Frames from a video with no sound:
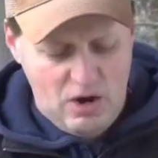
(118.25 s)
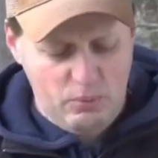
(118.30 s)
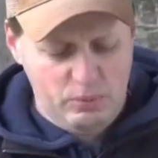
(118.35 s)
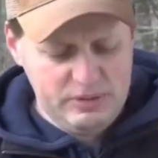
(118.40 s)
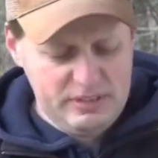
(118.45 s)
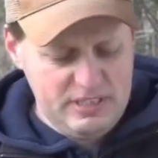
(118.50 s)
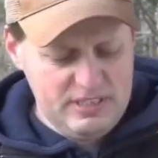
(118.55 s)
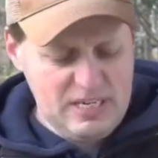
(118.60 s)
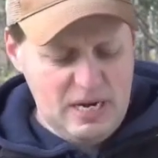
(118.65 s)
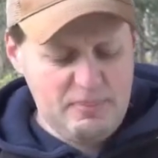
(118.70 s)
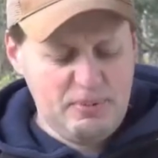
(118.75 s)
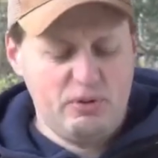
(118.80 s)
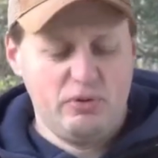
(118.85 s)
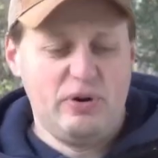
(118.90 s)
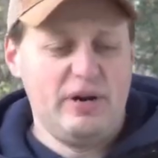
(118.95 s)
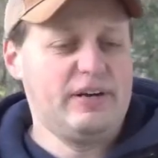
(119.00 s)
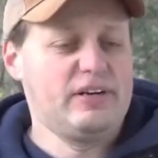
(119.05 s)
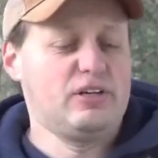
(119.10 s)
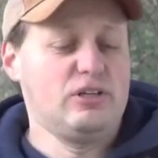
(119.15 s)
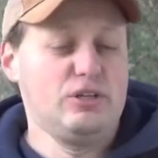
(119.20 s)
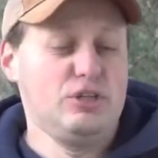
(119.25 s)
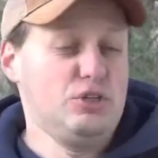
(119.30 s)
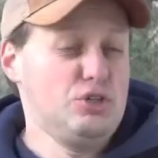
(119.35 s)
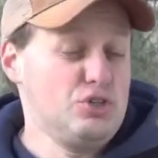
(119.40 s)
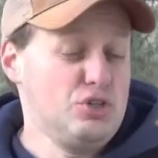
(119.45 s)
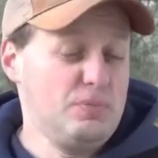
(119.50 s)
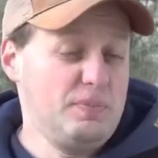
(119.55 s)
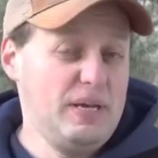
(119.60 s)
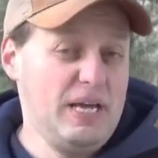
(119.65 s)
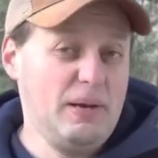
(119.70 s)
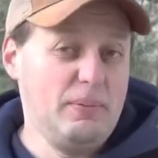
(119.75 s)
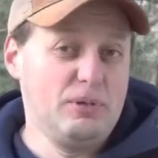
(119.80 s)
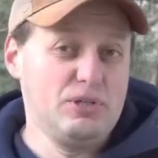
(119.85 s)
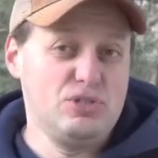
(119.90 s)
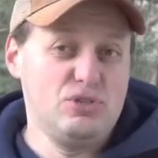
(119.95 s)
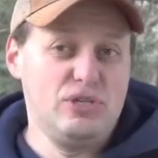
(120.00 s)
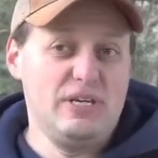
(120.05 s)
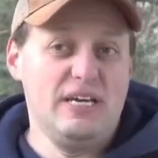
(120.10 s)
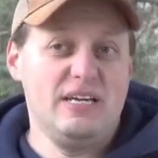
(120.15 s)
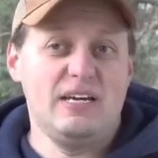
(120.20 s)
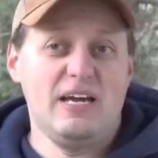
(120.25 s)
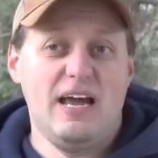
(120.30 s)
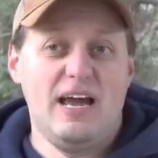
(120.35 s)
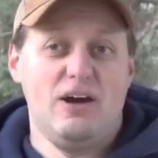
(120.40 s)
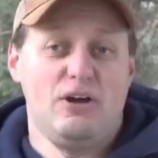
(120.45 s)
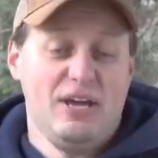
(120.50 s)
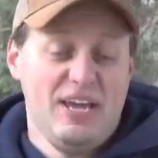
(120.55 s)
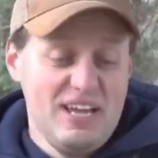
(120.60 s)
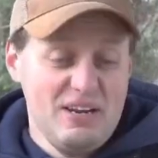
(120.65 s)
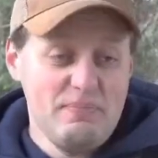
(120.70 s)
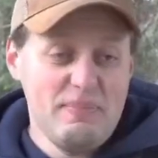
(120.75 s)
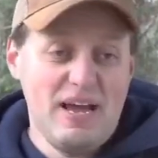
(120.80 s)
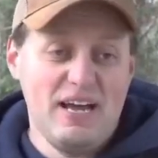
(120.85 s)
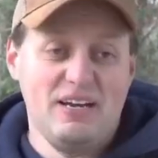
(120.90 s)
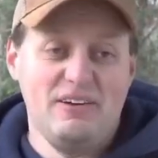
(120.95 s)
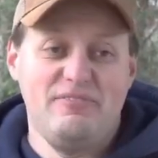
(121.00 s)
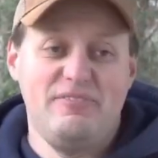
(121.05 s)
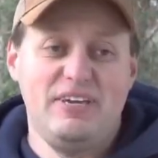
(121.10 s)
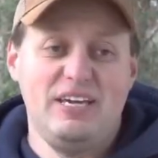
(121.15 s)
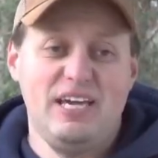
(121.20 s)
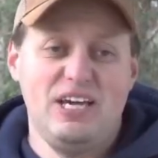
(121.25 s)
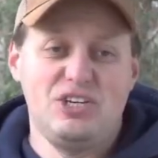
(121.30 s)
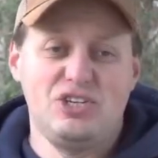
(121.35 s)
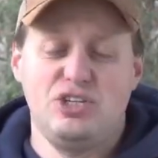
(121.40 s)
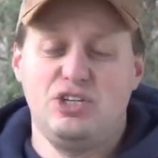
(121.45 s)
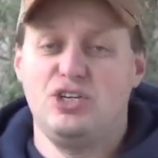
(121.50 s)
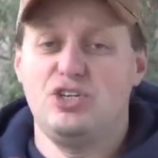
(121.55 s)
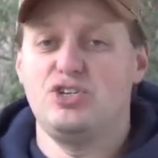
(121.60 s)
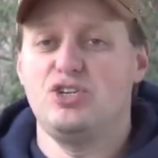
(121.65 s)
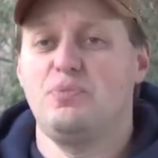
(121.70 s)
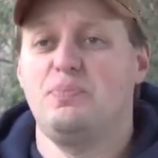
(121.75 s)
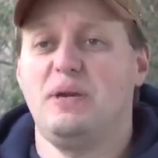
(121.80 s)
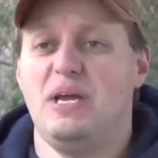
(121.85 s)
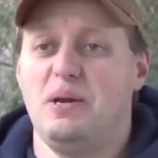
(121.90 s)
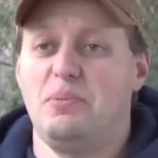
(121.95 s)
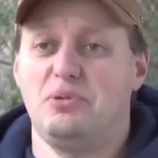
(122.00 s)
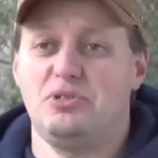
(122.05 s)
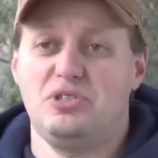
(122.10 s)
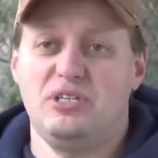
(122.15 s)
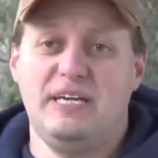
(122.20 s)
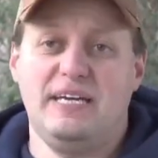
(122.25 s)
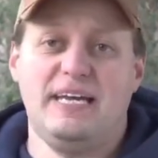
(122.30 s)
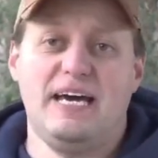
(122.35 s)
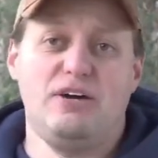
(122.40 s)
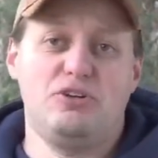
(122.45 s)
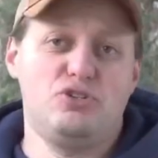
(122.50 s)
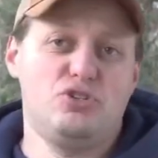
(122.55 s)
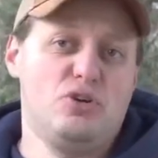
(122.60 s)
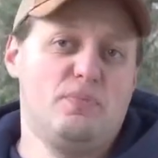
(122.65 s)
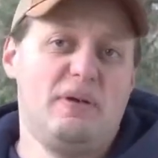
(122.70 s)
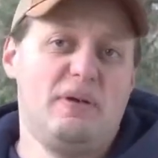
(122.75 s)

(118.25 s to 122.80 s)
With this type of reticle, you should be able to get out, and magnification, you should be able to get out to